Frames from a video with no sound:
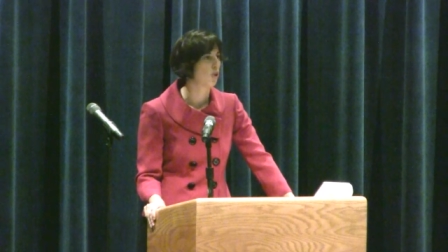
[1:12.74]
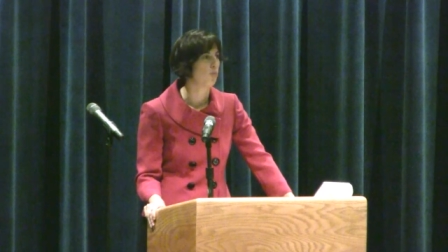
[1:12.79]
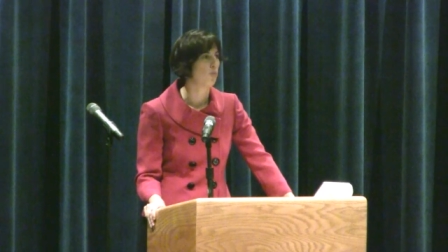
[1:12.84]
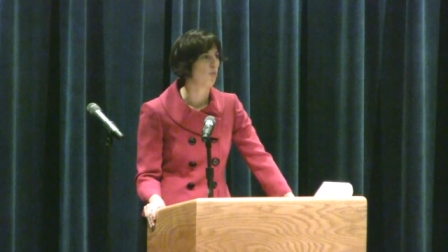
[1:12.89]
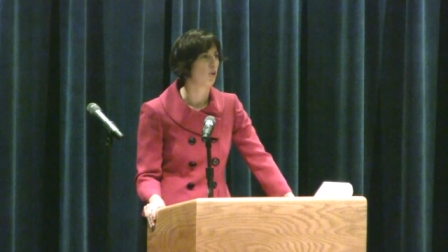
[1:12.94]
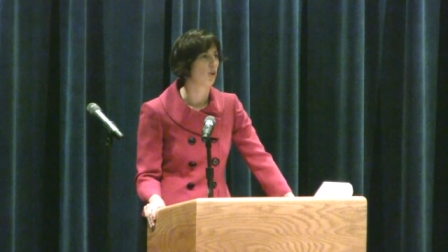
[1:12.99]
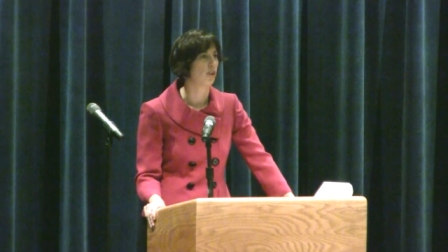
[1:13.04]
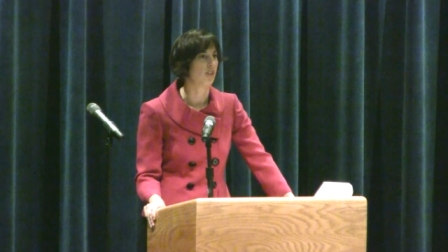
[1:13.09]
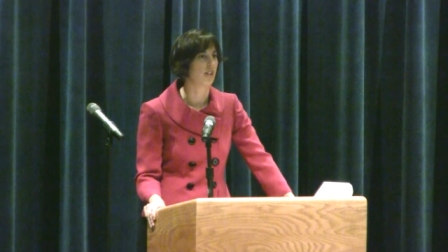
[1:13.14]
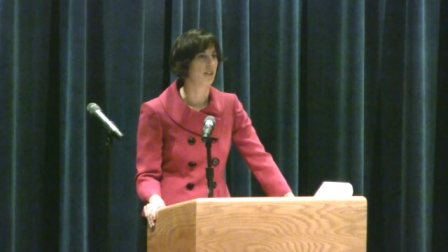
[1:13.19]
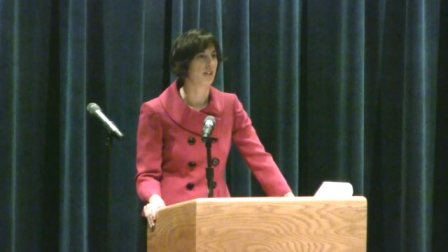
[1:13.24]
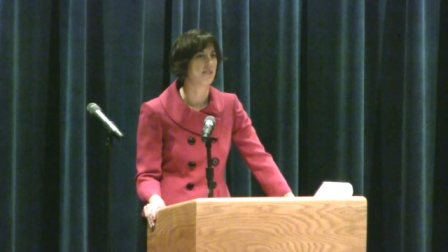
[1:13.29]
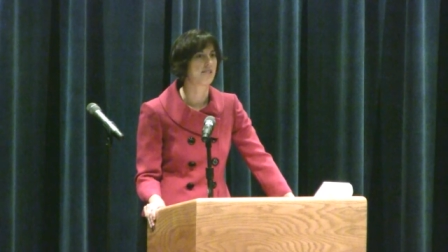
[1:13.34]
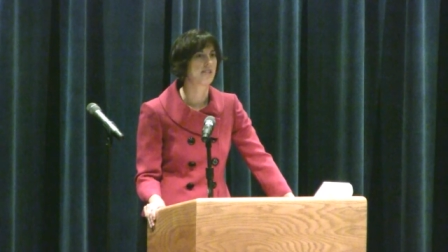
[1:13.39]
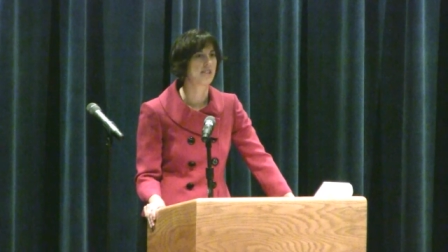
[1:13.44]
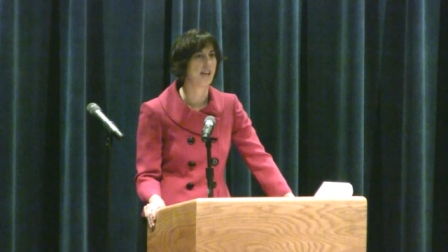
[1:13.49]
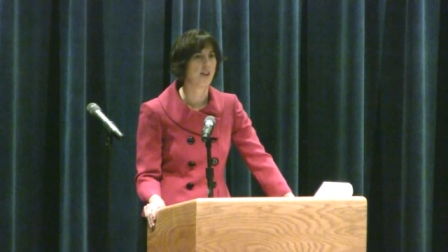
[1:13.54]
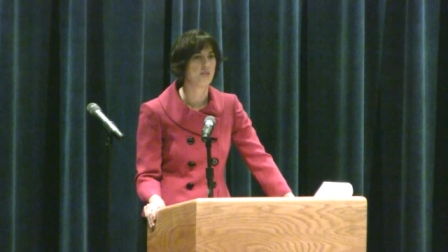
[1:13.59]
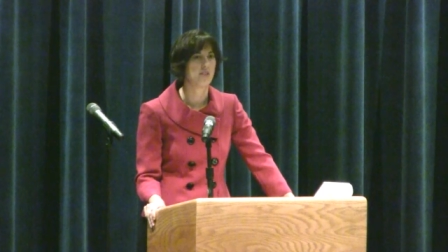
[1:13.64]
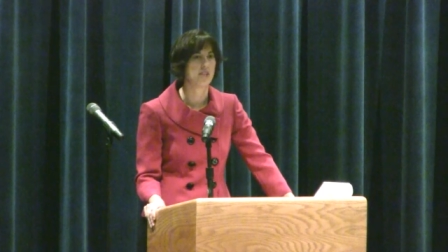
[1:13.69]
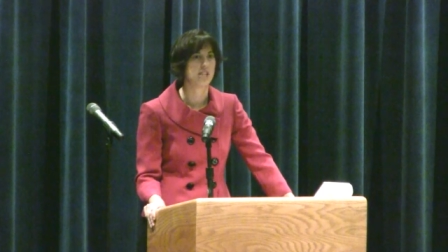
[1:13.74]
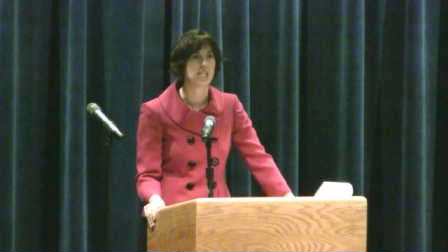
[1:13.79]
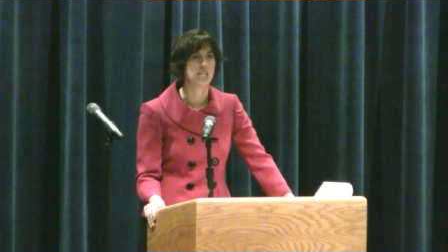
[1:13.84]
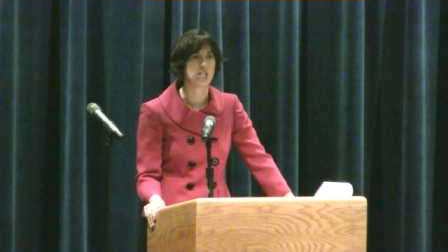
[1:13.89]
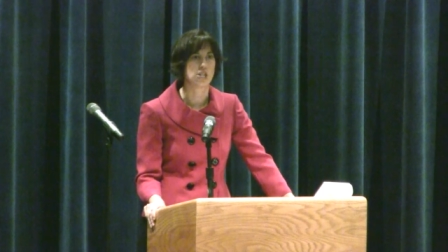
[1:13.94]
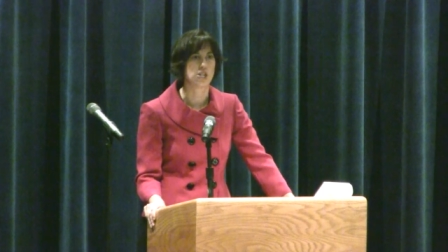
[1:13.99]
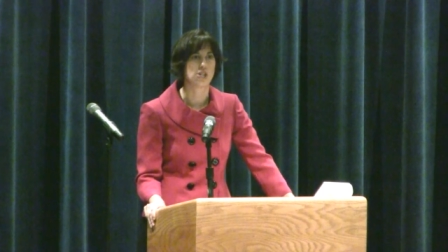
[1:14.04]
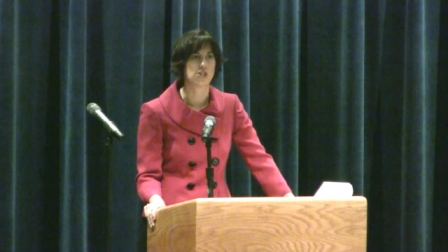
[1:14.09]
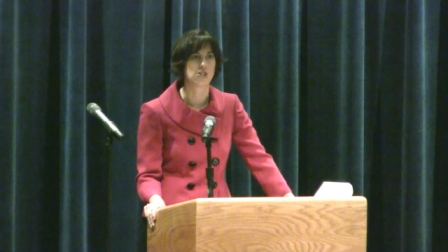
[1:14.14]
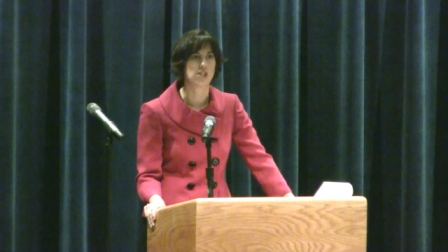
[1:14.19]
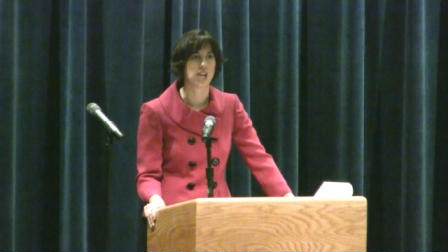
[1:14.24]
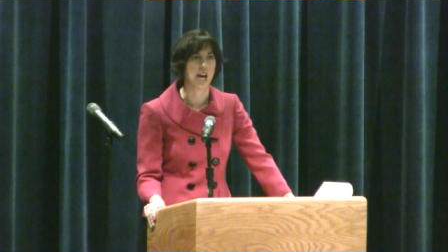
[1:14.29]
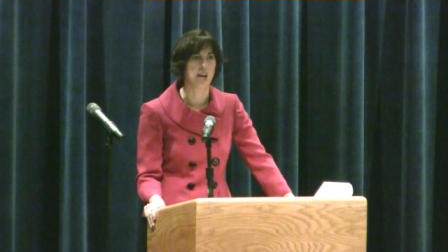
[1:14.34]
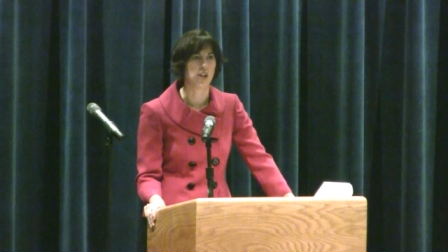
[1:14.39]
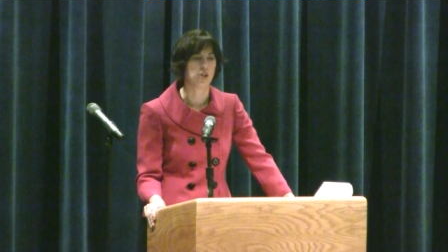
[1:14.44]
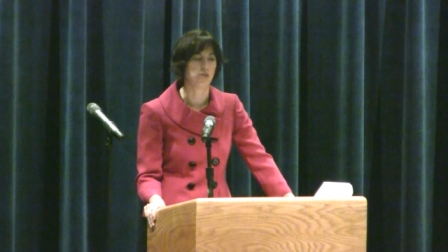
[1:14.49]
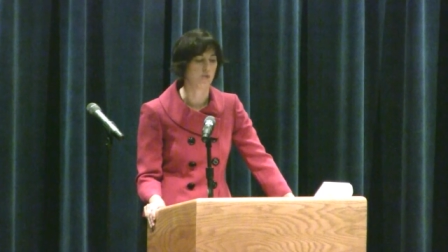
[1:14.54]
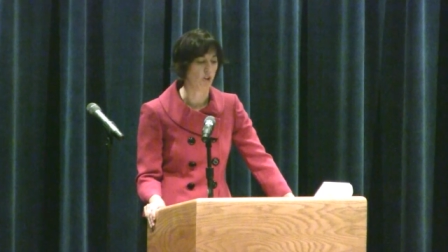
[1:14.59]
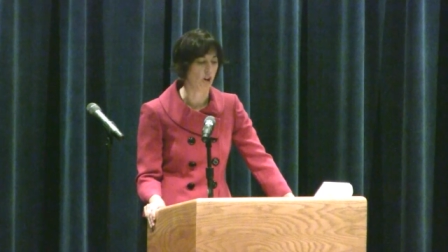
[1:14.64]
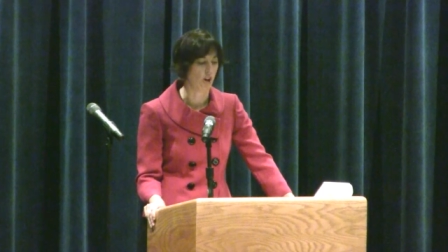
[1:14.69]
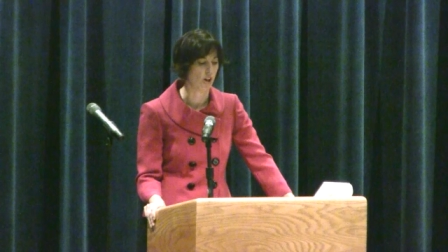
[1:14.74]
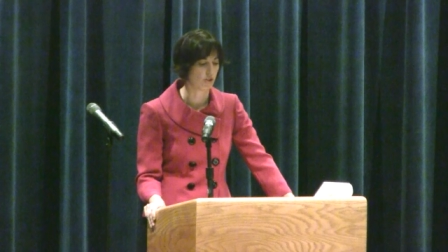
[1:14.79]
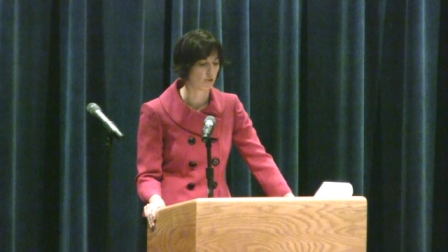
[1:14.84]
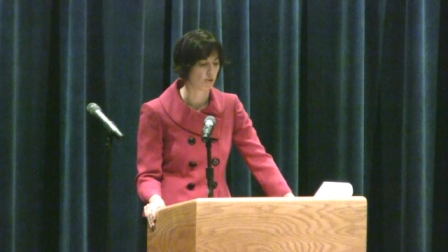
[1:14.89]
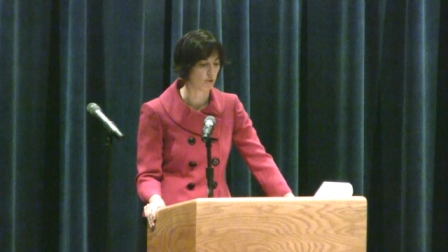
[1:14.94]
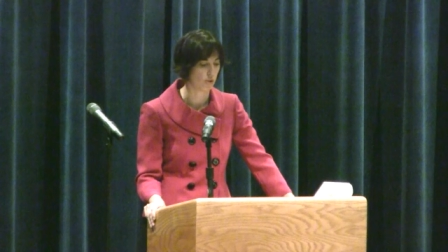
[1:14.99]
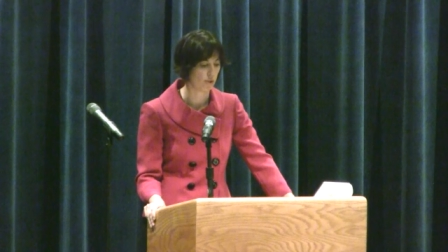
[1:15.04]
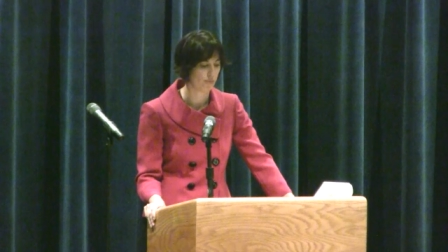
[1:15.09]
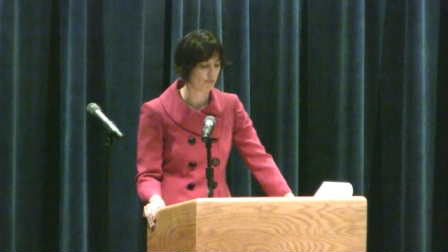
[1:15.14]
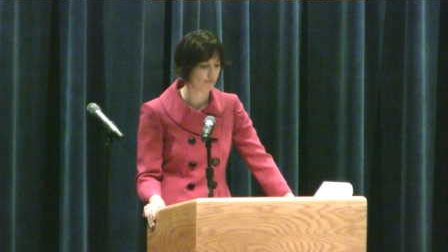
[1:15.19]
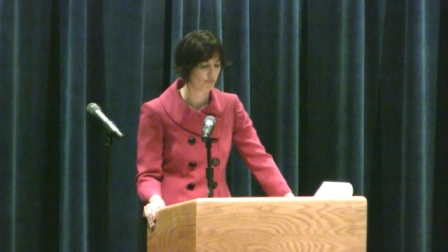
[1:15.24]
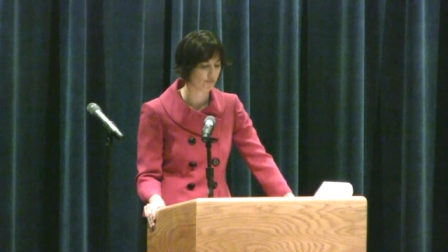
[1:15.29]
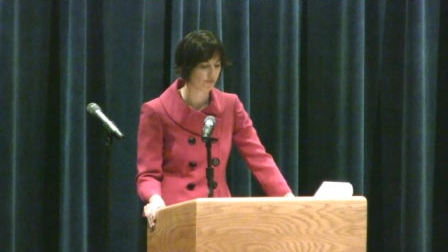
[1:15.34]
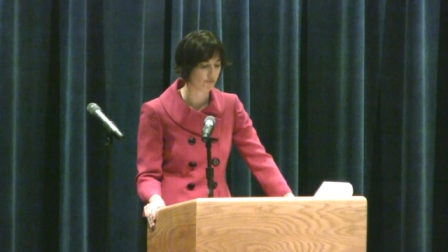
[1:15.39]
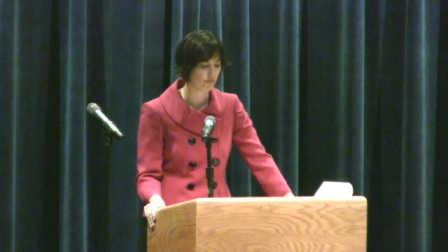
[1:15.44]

no more than 7 years out of law school.